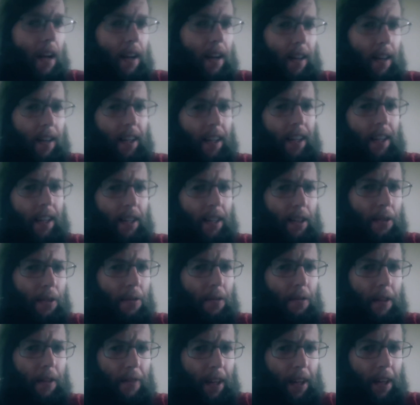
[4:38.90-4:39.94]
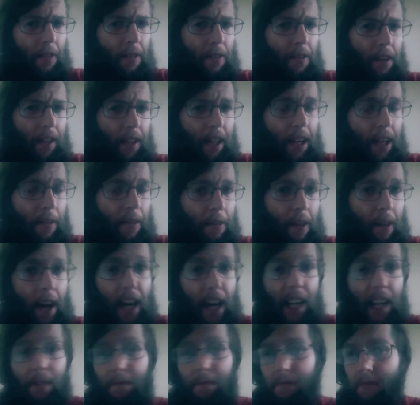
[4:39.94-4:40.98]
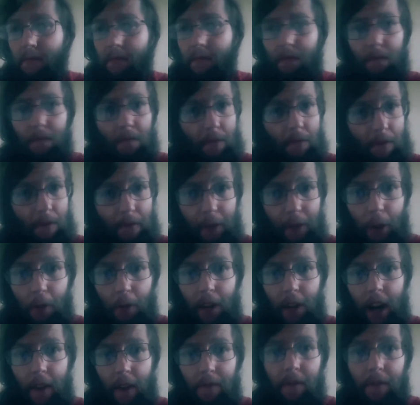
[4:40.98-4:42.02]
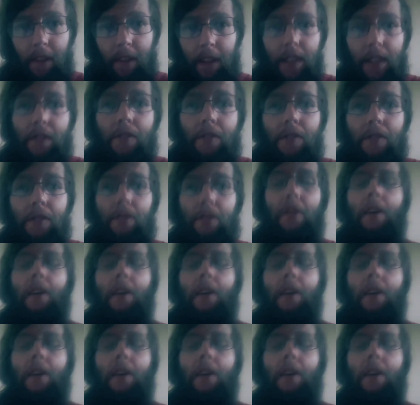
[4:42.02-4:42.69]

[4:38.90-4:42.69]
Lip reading: In lieu of anything like that, food offerings